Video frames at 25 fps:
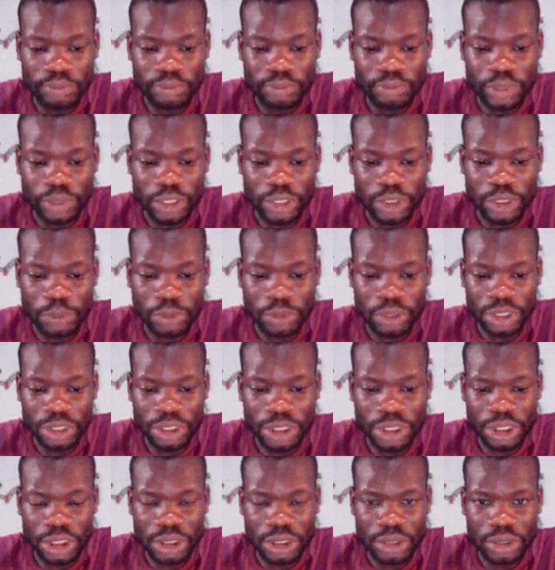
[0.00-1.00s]
this
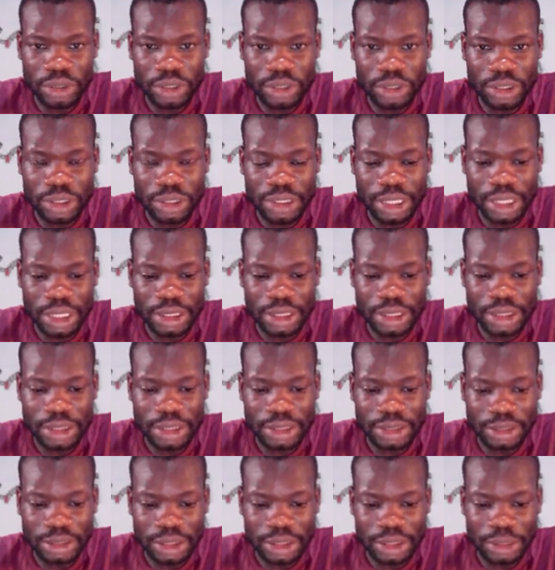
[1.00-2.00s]
project or this task
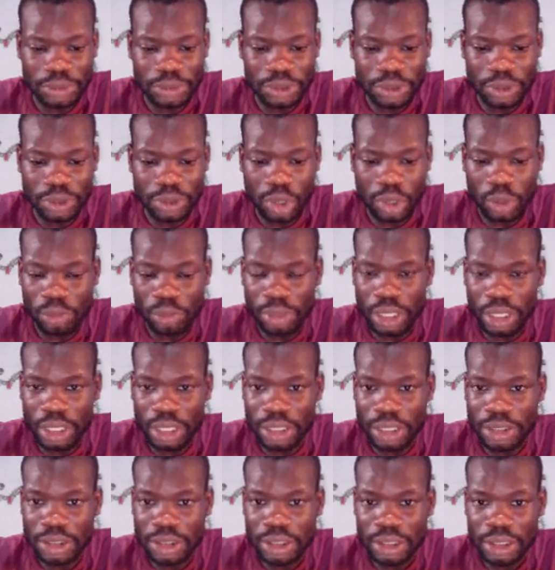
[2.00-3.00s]
it attempts to
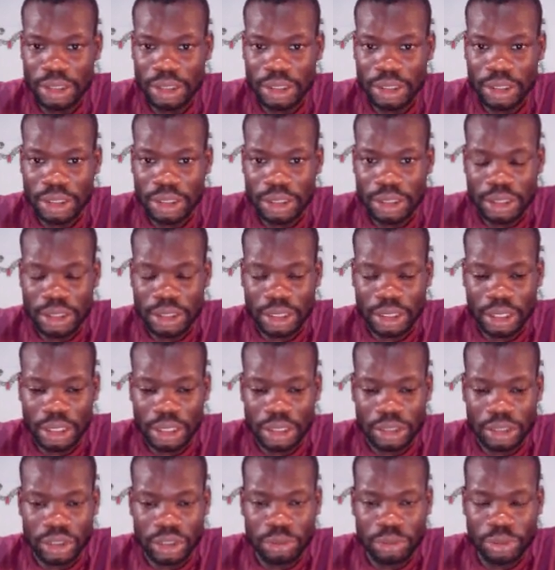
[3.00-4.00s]
combine
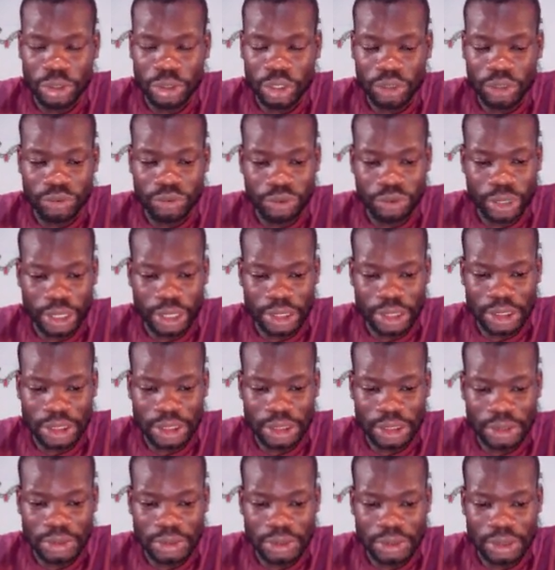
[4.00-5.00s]
numerical
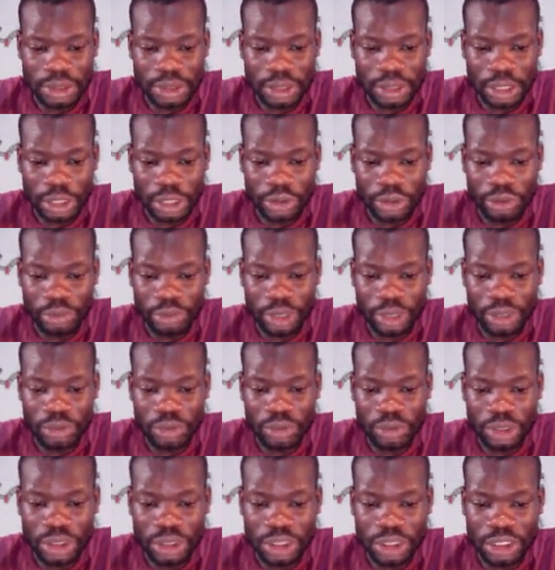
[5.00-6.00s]
forecasting ARIMA
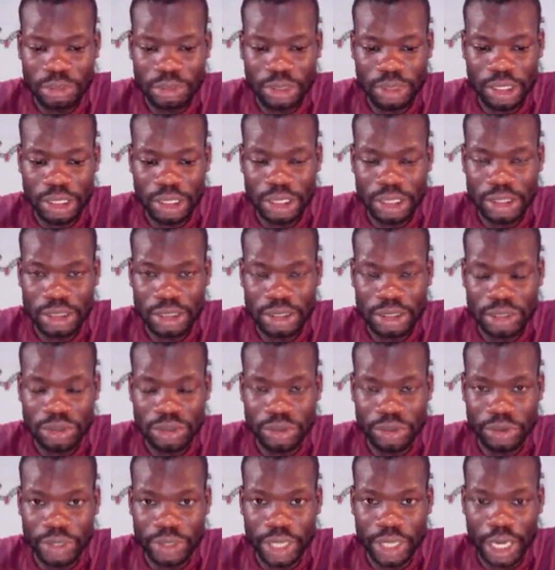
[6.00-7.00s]
with sentiment analysis to
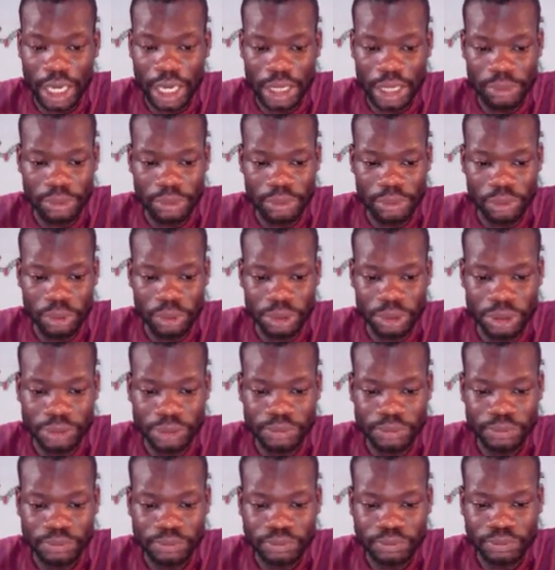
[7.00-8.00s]
create a hybrid module
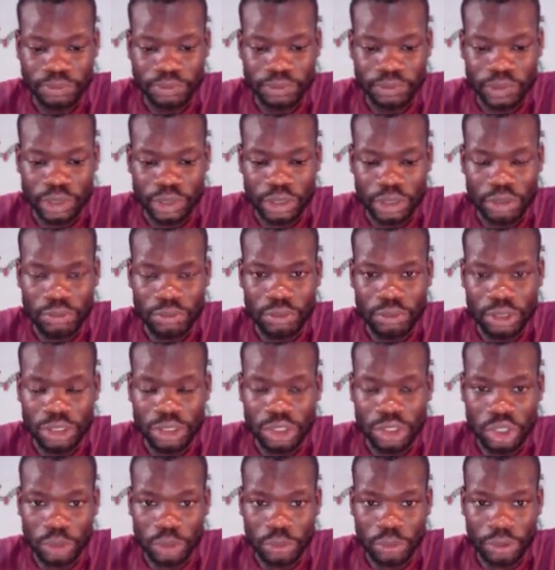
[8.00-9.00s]
for
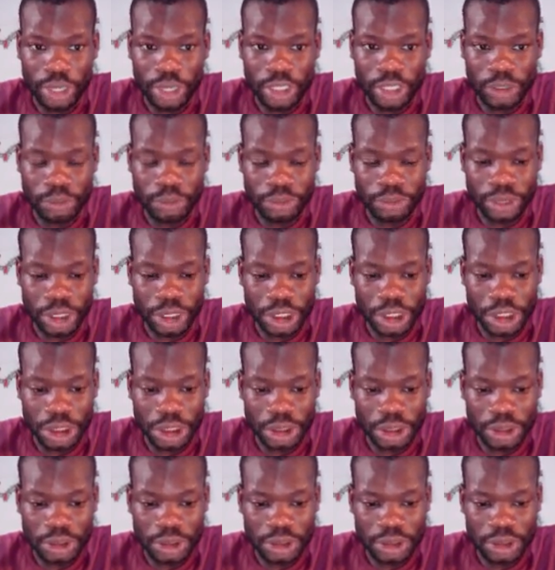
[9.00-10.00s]
stock price
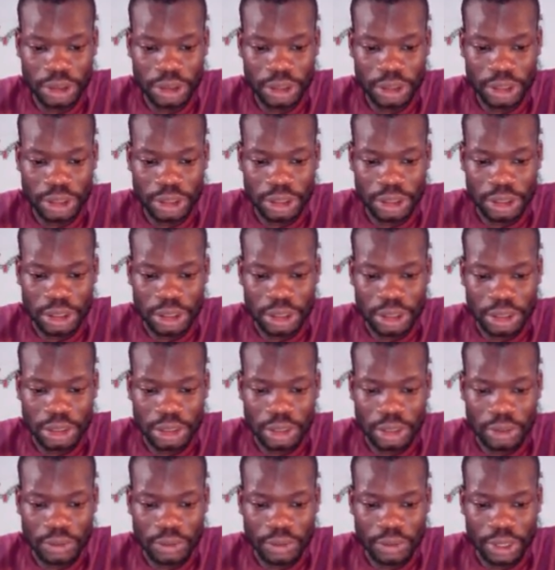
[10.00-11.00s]
prediction.
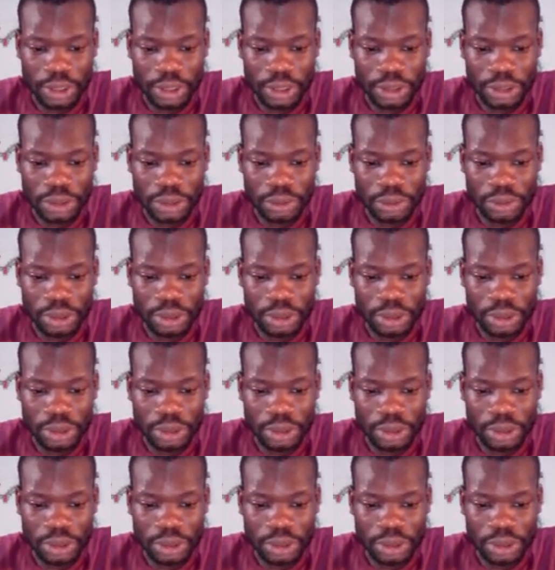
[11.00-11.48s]
Right. So